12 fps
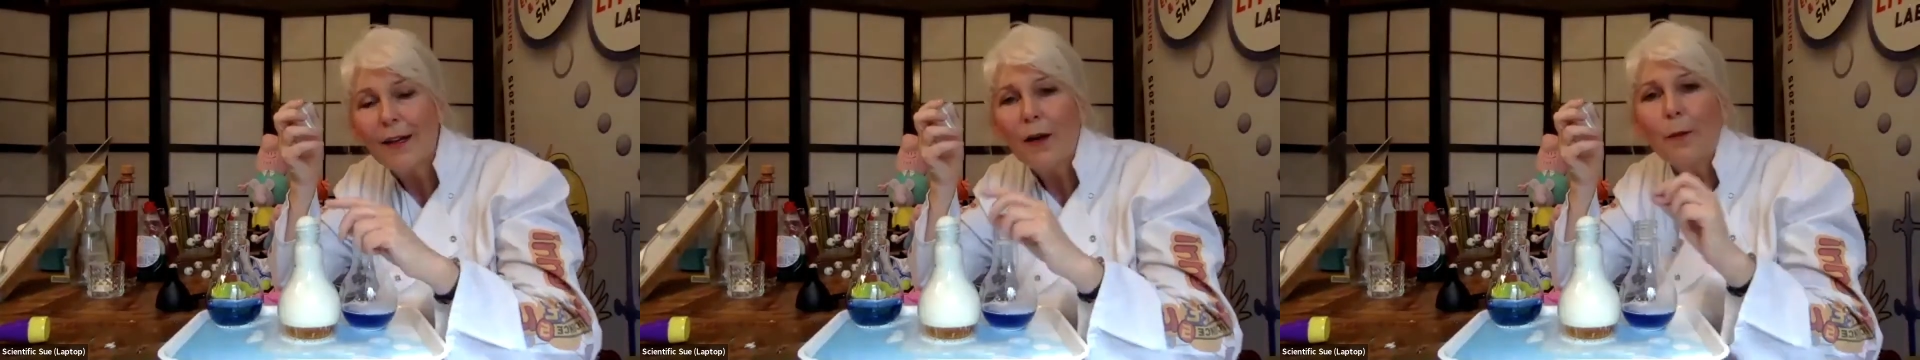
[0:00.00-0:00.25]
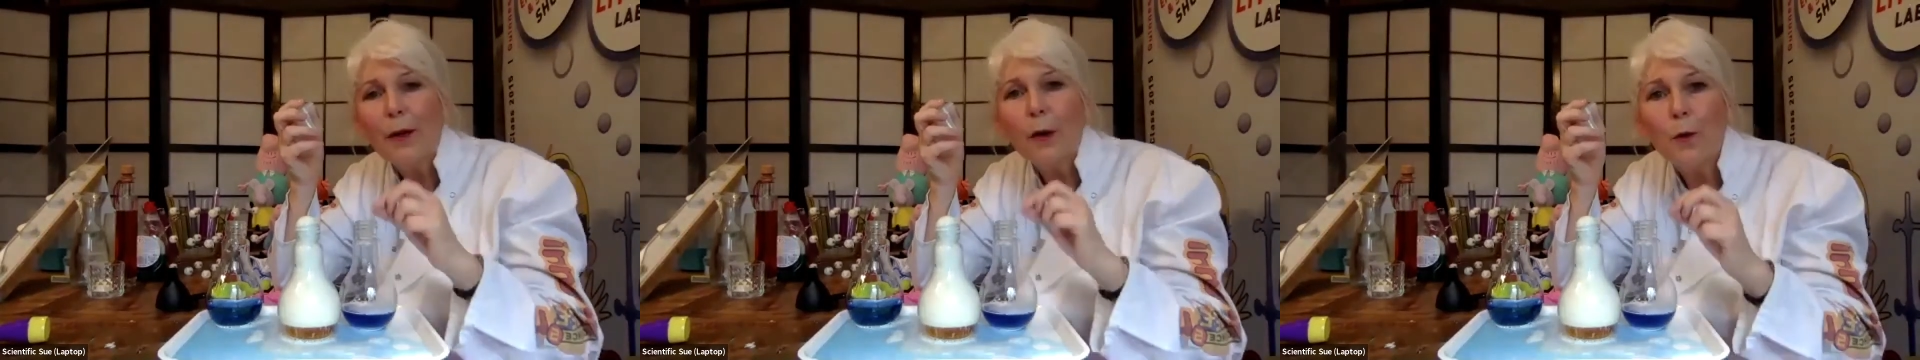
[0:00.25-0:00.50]

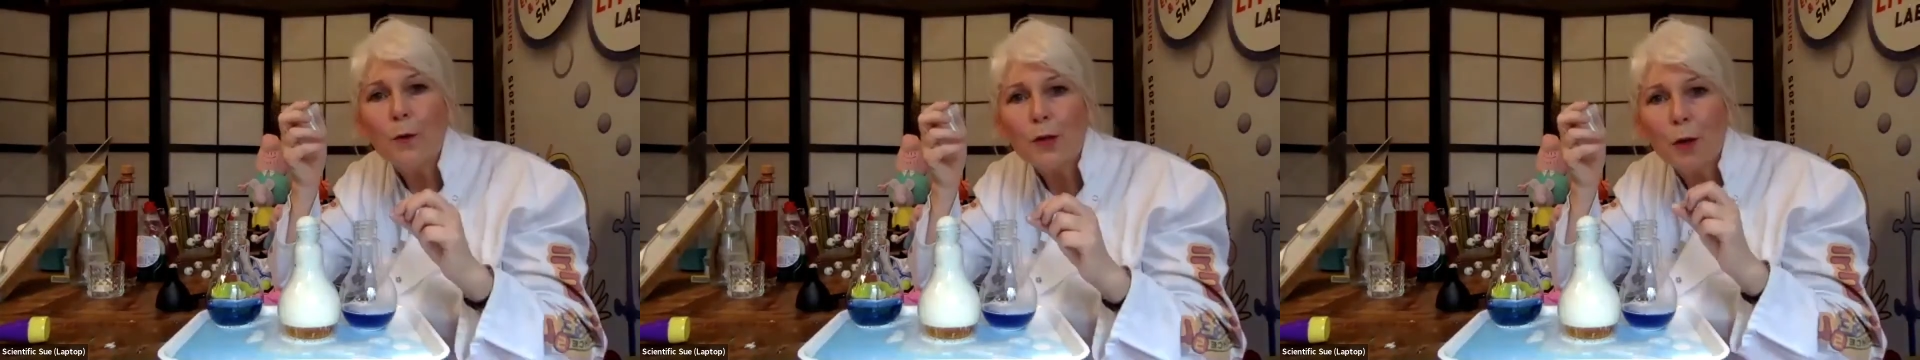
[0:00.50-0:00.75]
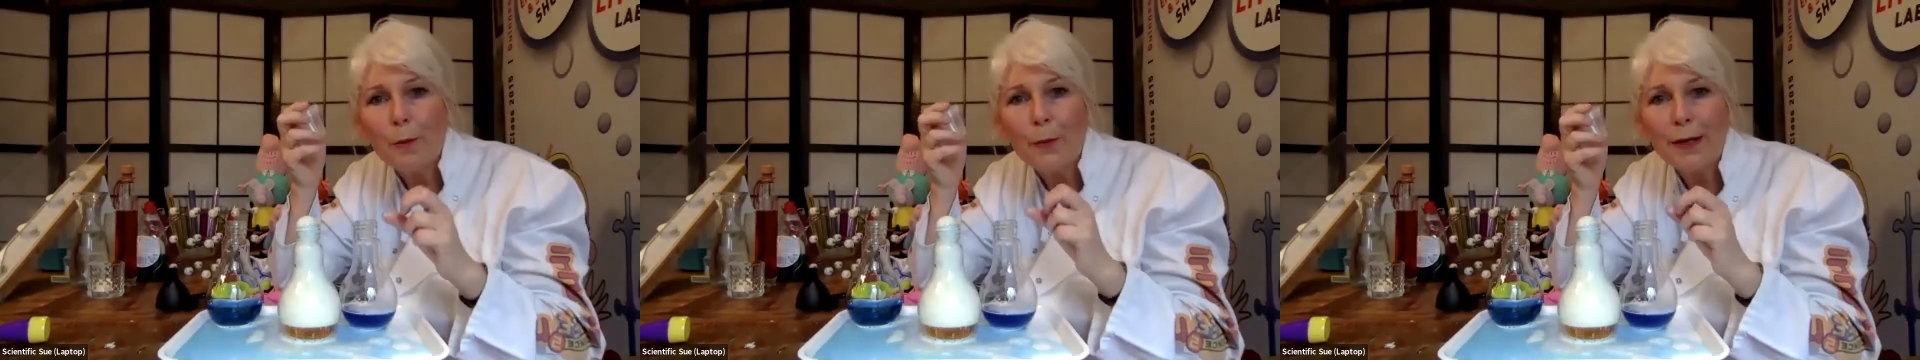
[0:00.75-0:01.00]
we also
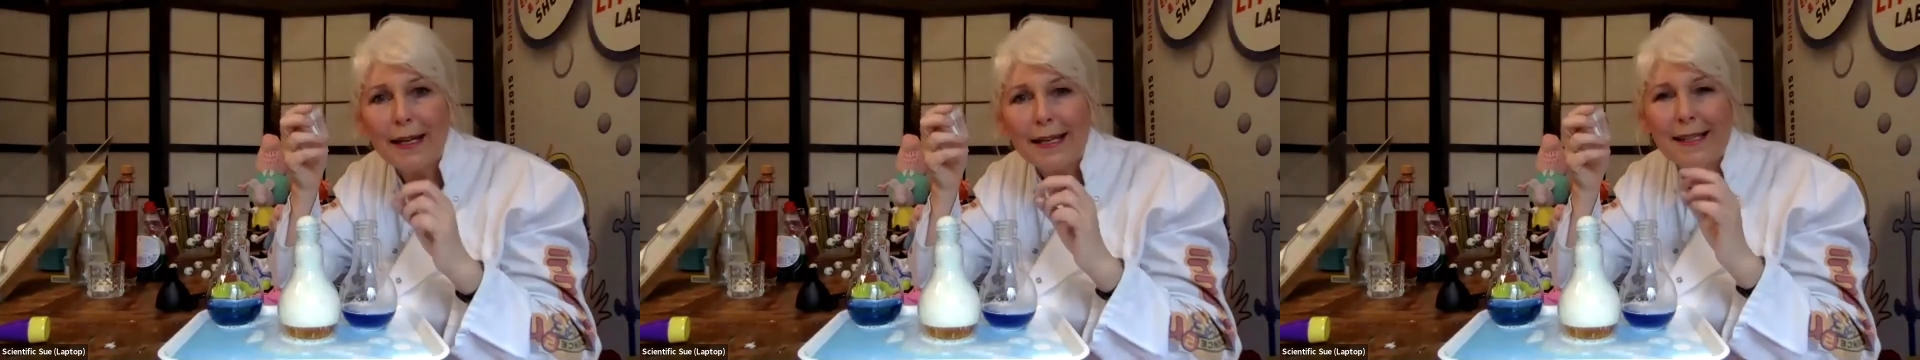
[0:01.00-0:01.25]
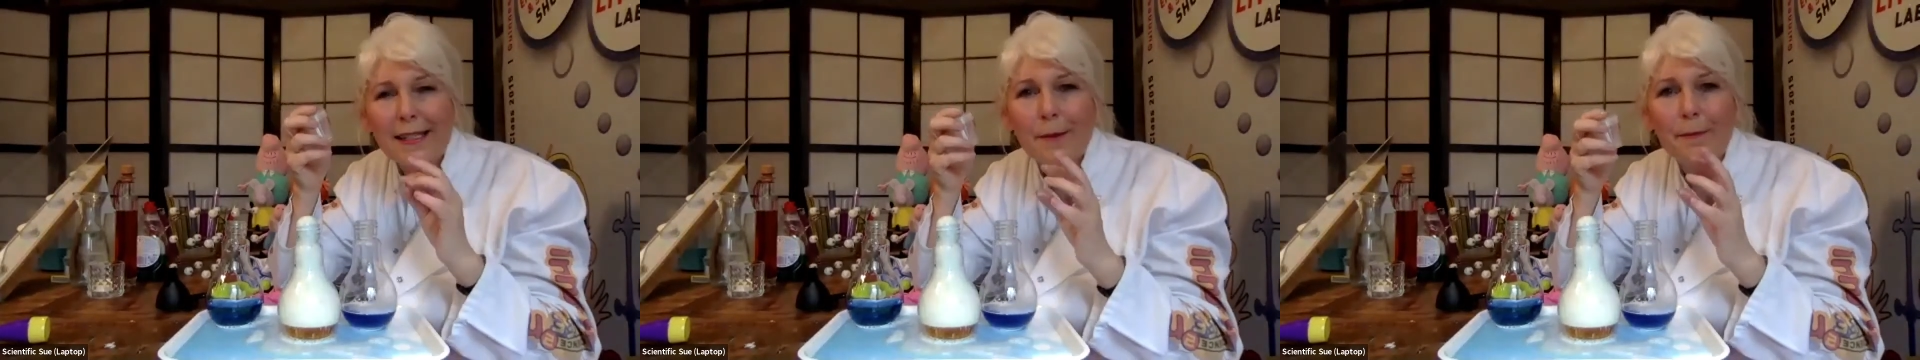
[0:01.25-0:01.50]
put in
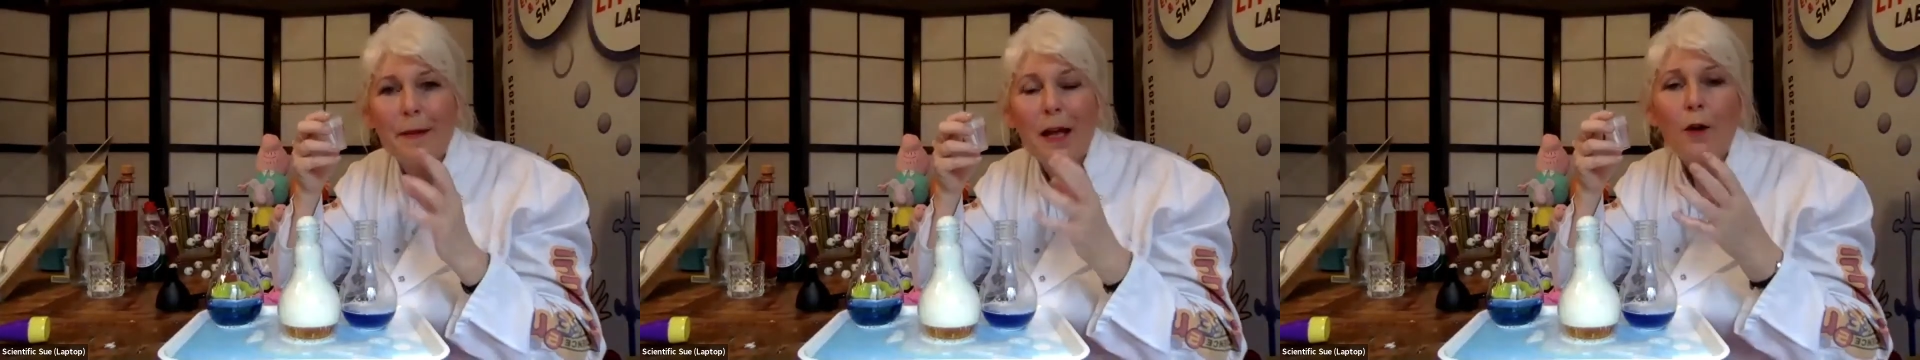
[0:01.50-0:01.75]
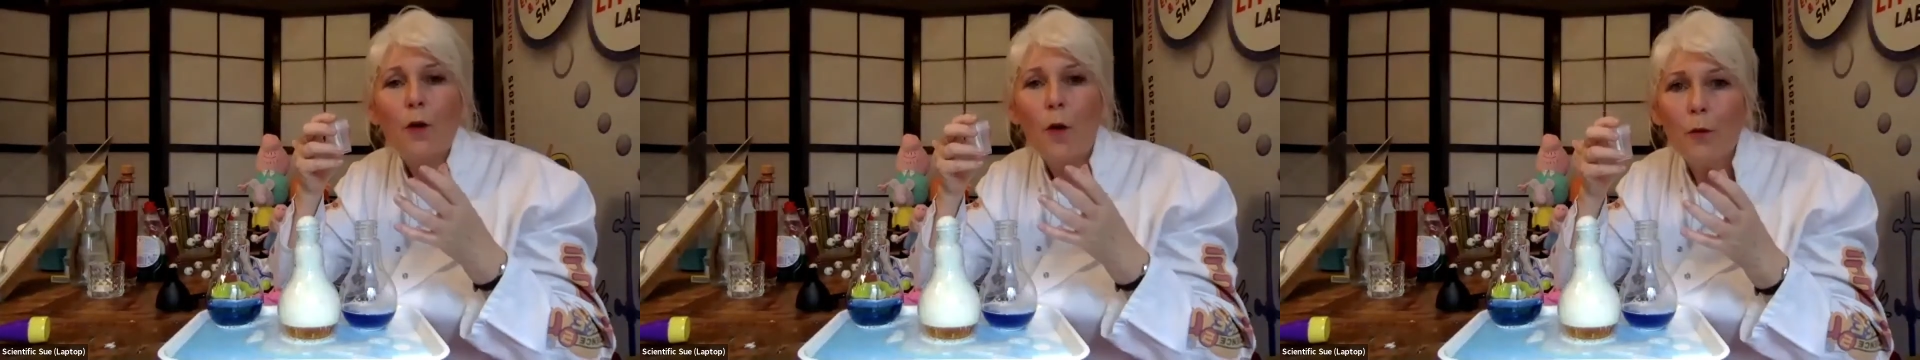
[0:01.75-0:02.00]
some
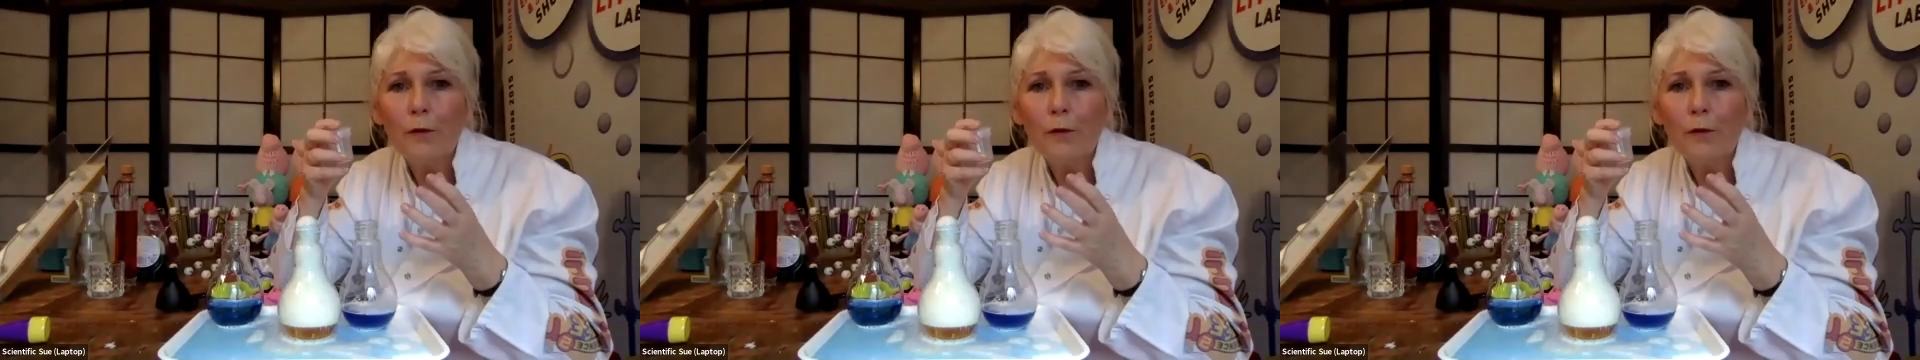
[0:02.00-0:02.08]
corn